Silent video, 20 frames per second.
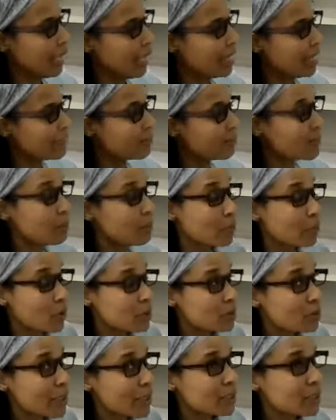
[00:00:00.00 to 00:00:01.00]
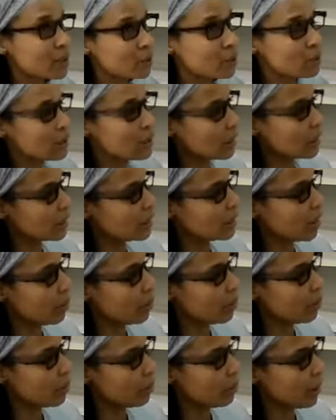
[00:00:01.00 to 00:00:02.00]
And if the most my students can
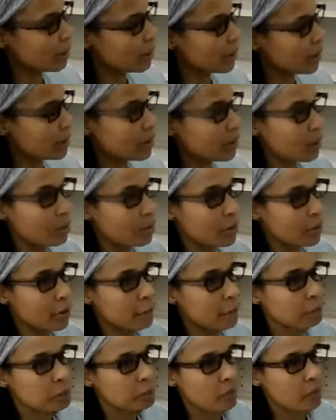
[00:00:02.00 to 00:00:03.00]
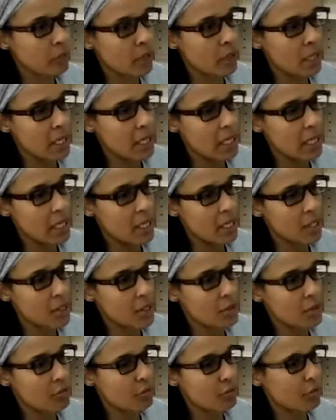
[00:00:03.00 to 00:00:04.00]
tell me about that number
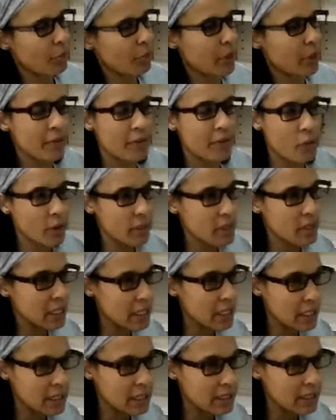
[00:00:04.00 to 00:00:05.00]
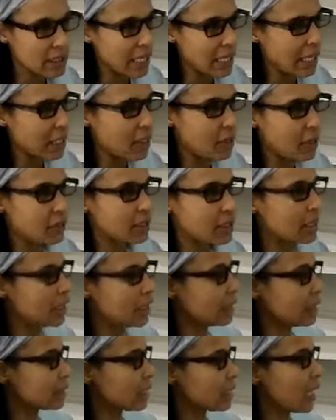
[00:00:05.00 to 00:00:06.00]
is 3 or 4 things, and I hear
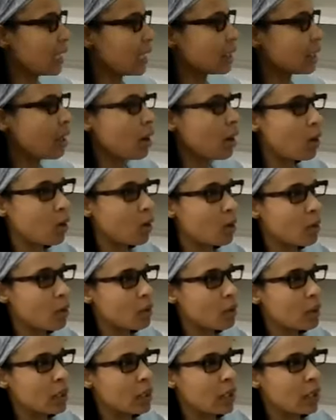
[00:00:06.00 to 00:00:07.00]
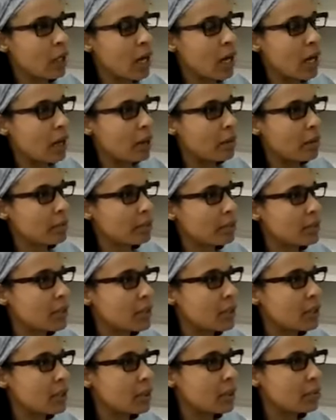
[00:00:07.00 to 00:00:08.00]
things like, oh,
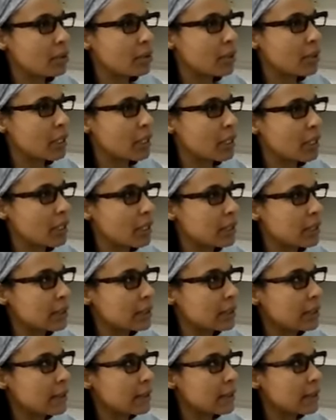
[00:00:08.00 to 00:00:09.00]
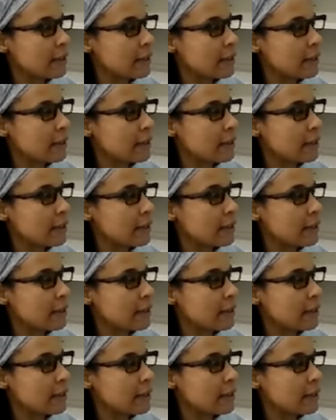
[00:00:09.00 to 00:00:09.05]
the number is